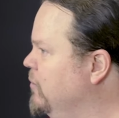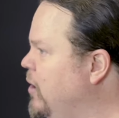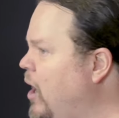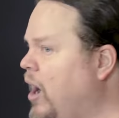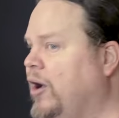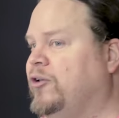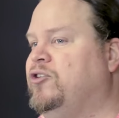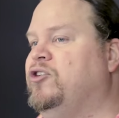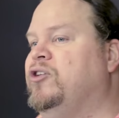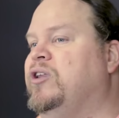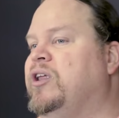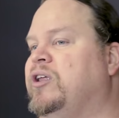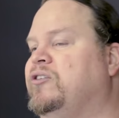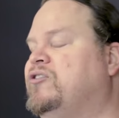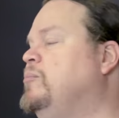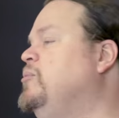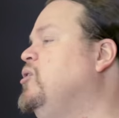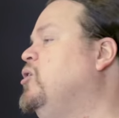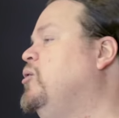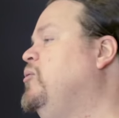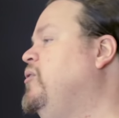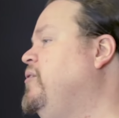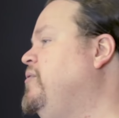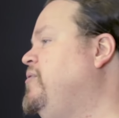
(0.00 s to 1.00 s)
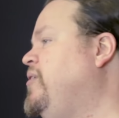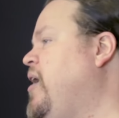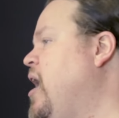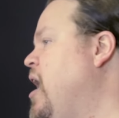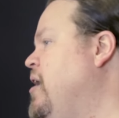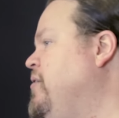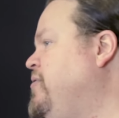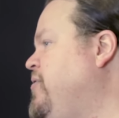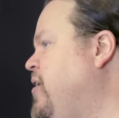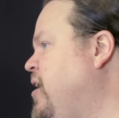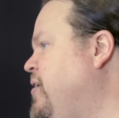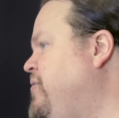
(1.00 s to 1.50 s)
Oh, do you need some
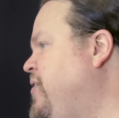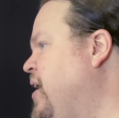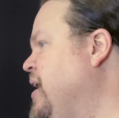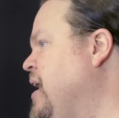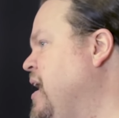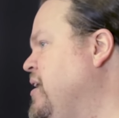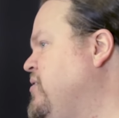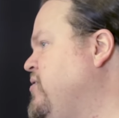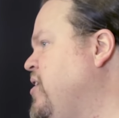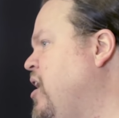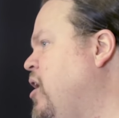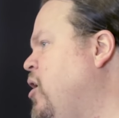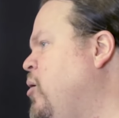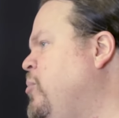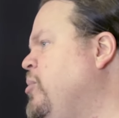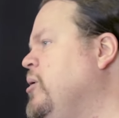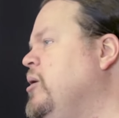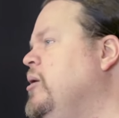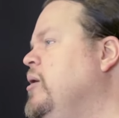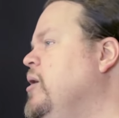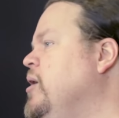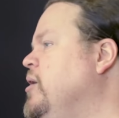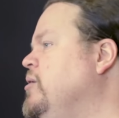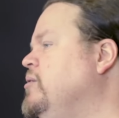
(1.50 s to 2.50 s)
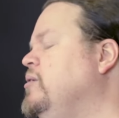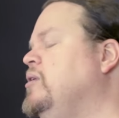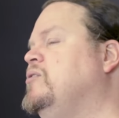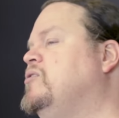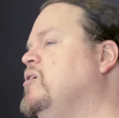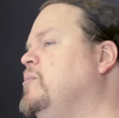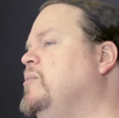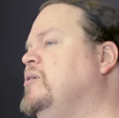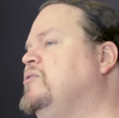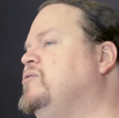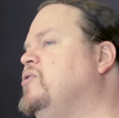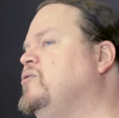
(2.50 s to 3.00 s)
uh, finance help? You need
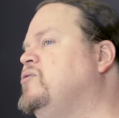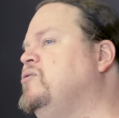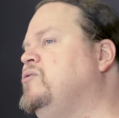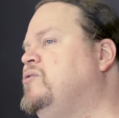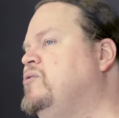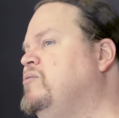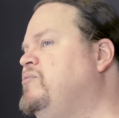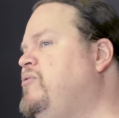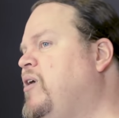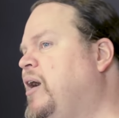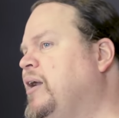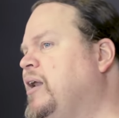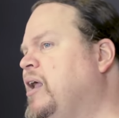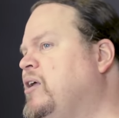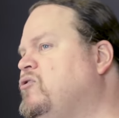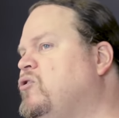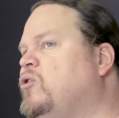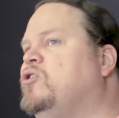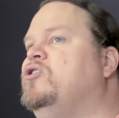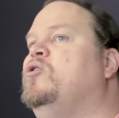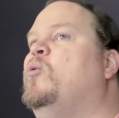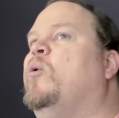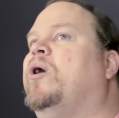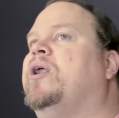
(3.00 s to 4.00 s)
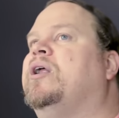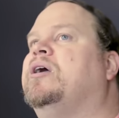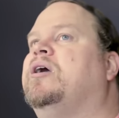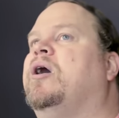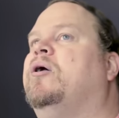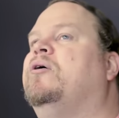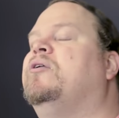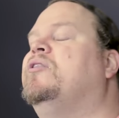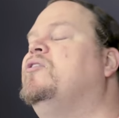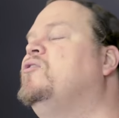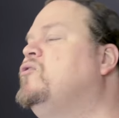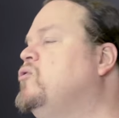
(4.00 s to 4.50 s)
some assistance in finance, or you want to go
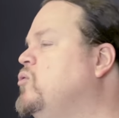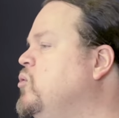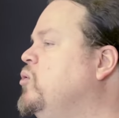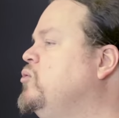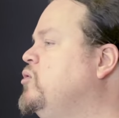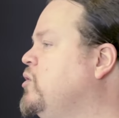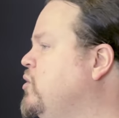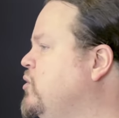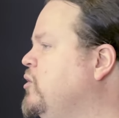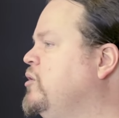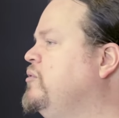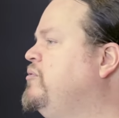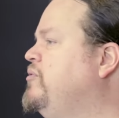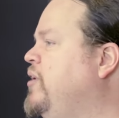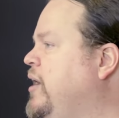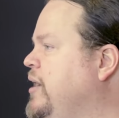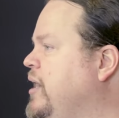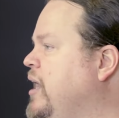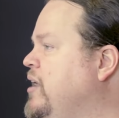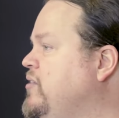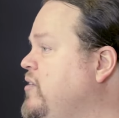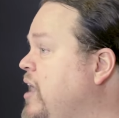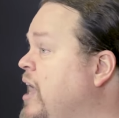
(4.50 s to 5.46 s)
to the school to learn finance